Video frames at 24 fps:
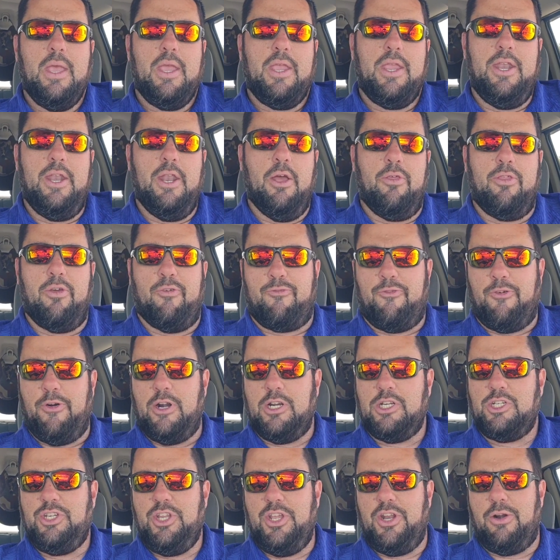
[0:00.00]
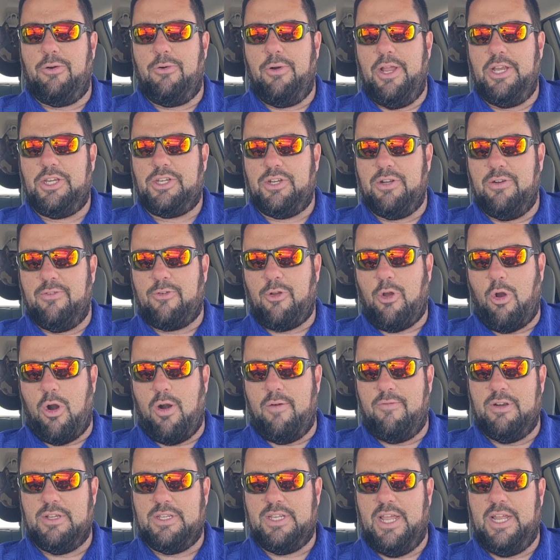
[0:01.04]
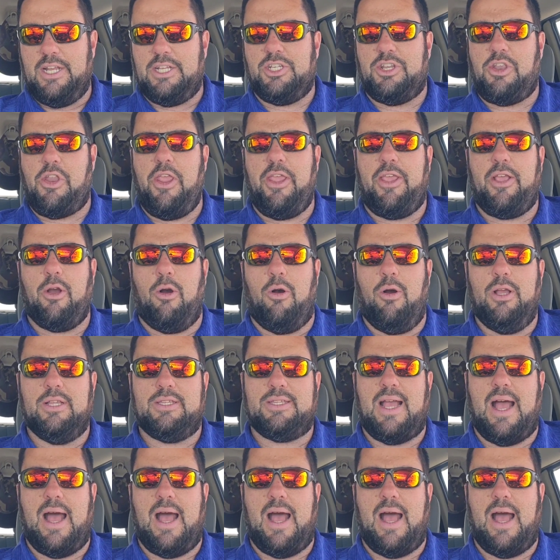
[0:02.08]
You know, the first generation of Carver's Edge decoys,